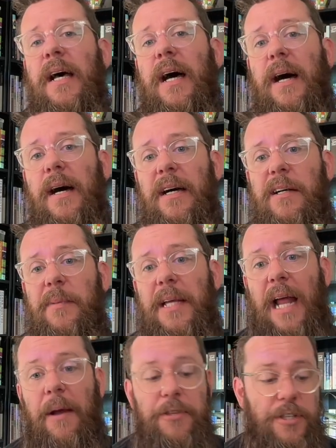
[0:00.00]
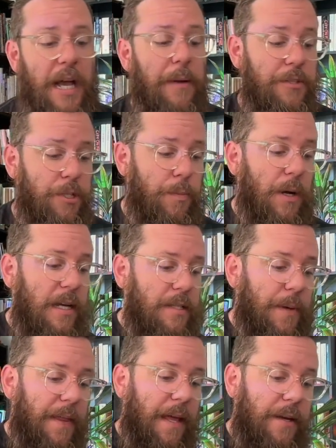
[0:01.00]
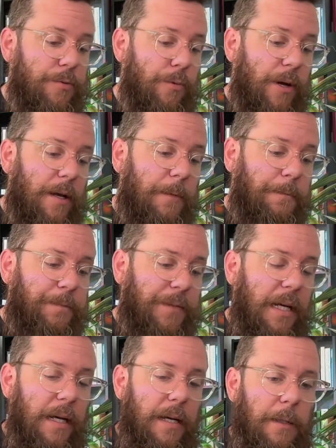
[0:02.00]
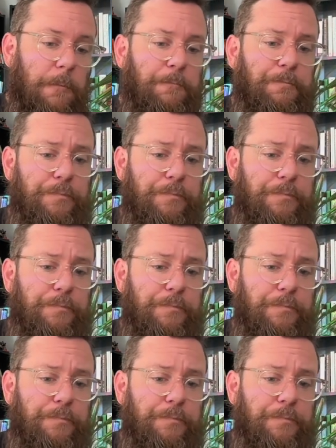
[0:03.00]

And I was surprised by that as well. And